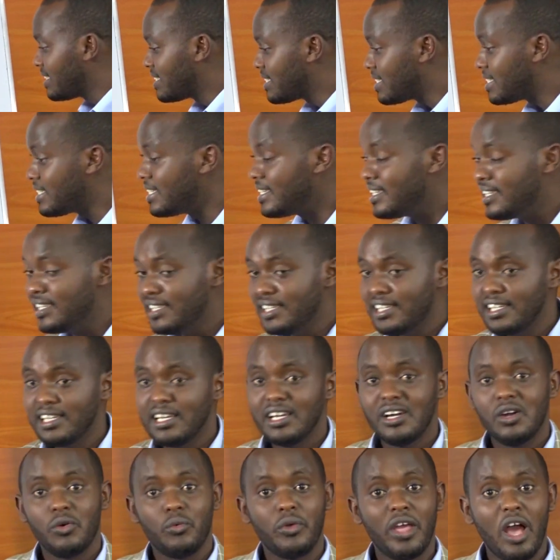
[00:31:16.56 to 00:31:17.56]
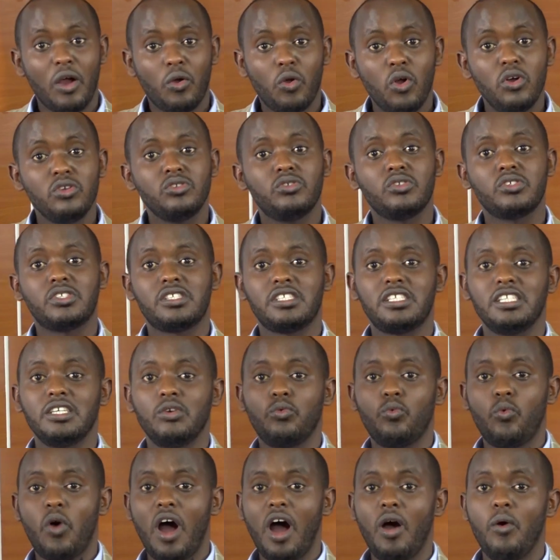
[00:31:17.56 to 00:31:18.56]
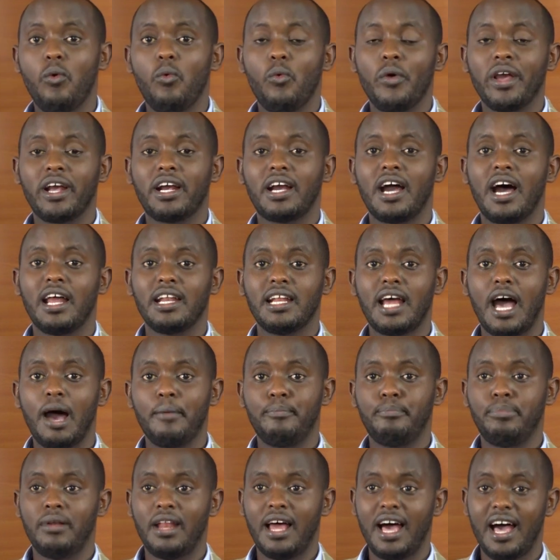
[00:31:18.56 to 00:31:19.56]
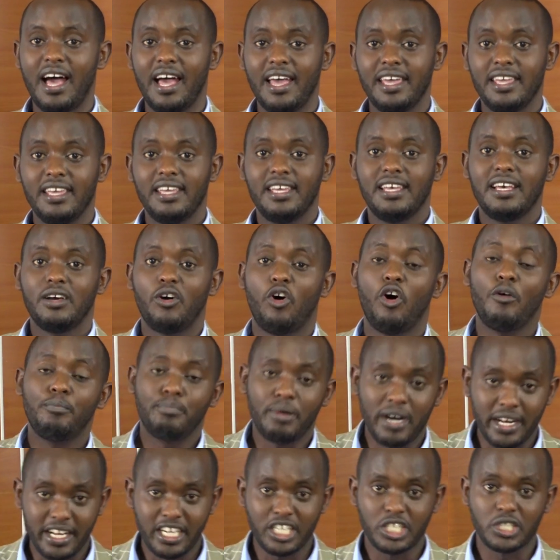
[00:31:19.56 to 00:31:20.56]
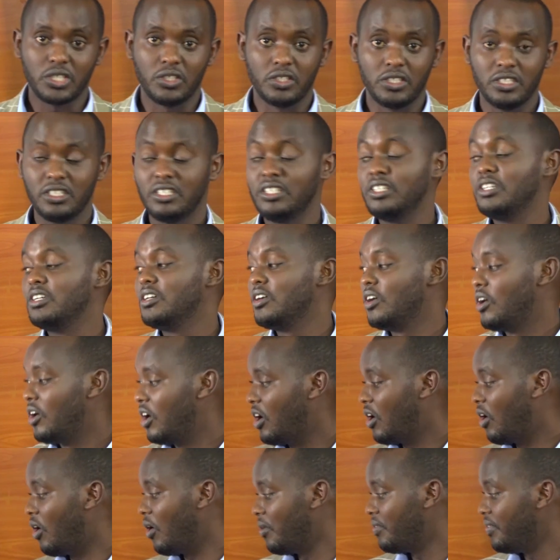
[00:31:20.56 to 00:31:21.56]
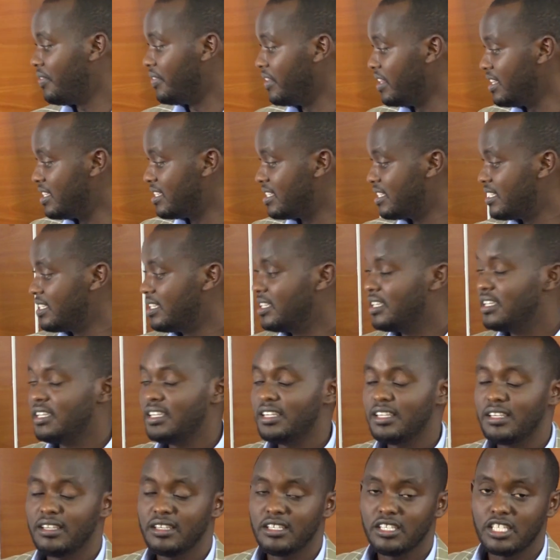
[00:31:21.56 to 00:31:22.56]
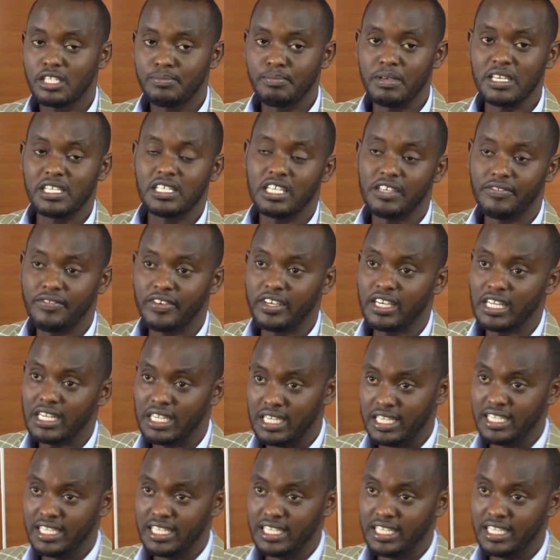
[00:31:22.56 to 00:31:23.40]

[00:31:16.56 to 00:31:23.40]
see, we are going to see how we can apply operation on this specific